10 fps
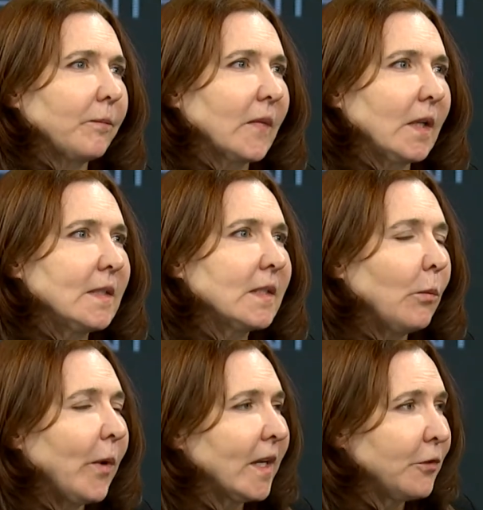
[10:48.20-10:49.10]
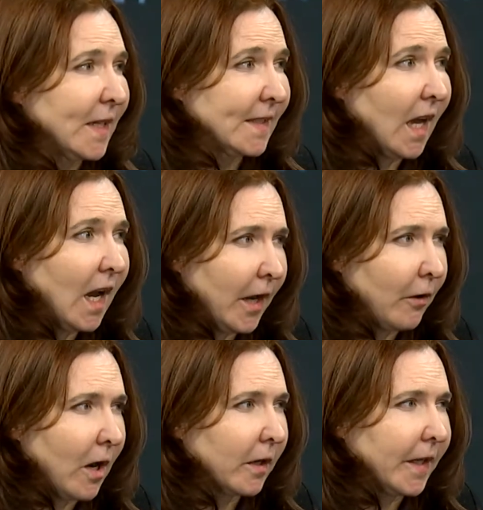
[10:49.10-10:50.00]
in some way, address the
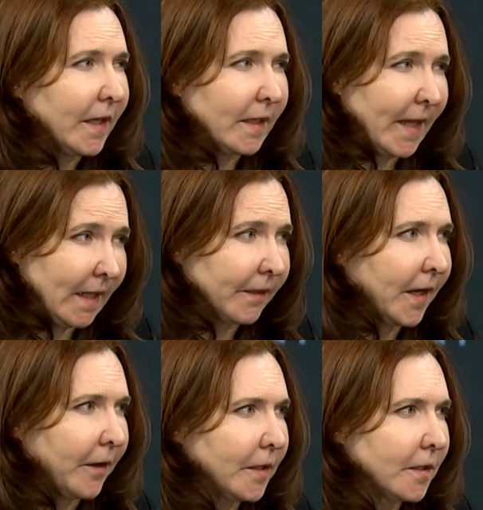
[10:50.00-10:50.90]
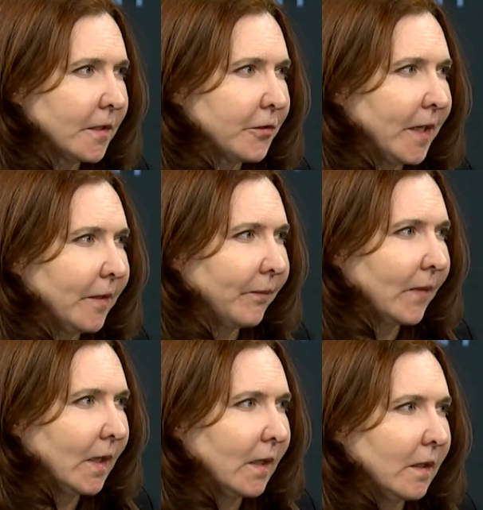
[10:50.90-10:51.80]
hierarchy in the healthcare industry.
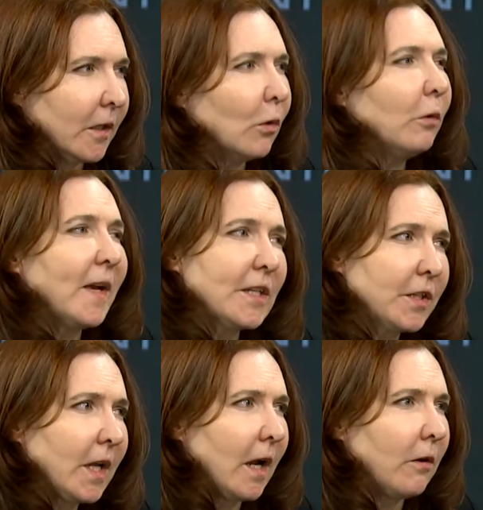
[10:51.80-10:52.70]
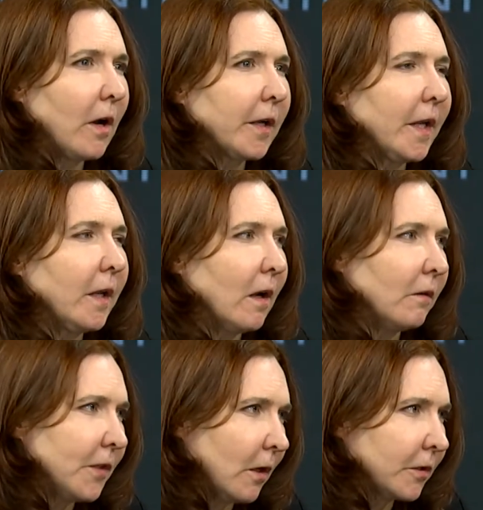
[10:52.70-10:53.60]
The old-fashioned hierarchy
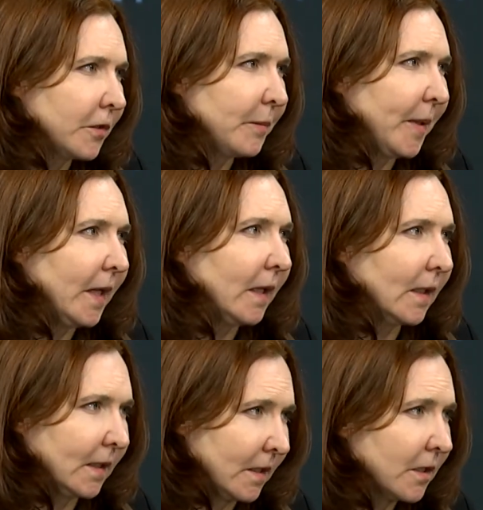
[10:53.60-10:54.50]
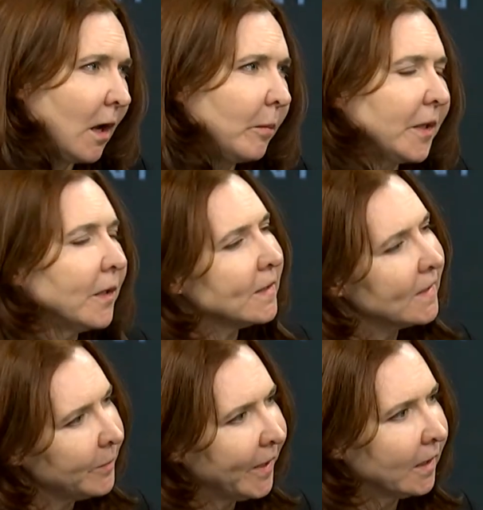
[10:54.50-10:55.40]
of doctors being at the top and
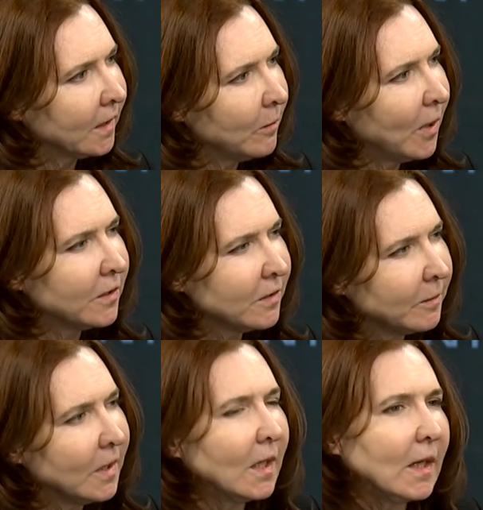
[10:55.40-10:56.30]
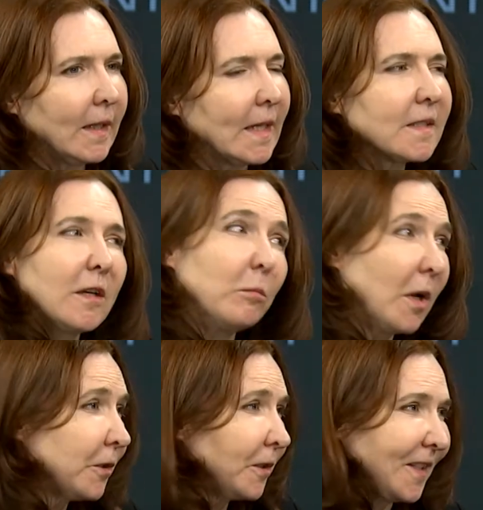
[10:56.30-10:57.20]
nurses being at the bottom, that's not
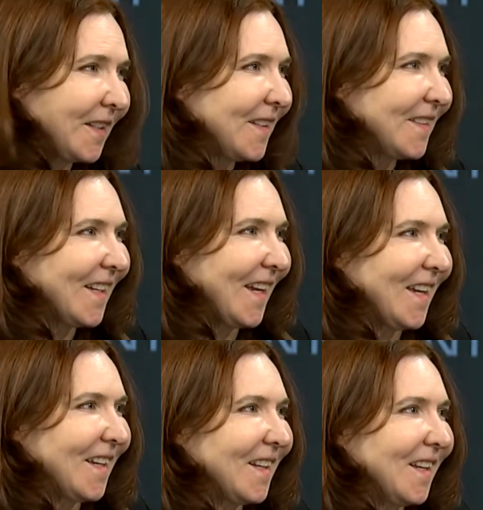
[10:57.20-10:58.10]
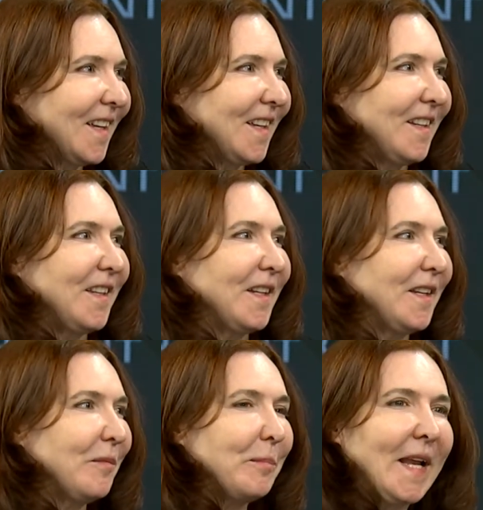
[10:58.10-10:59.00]
modern, and
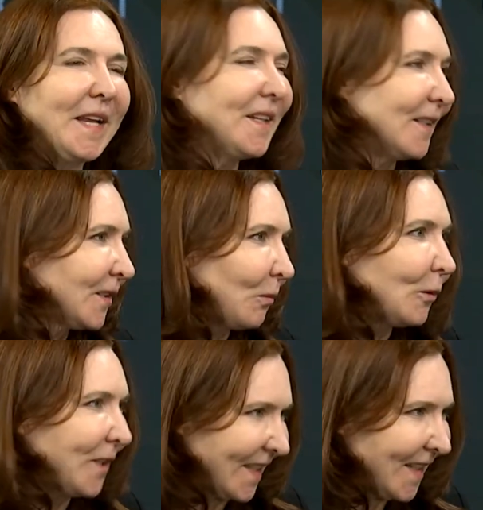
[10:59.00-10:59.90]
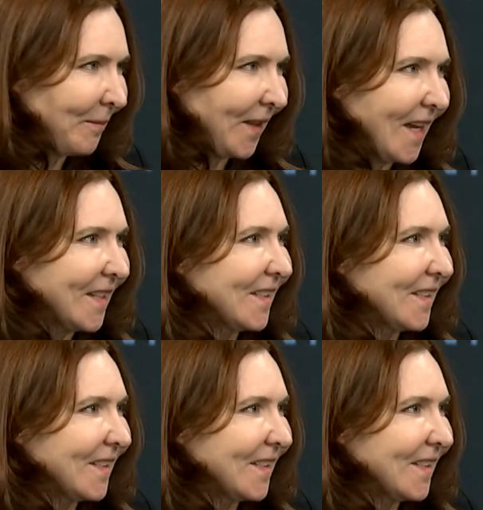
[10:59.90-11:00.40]
the millennials won't accept that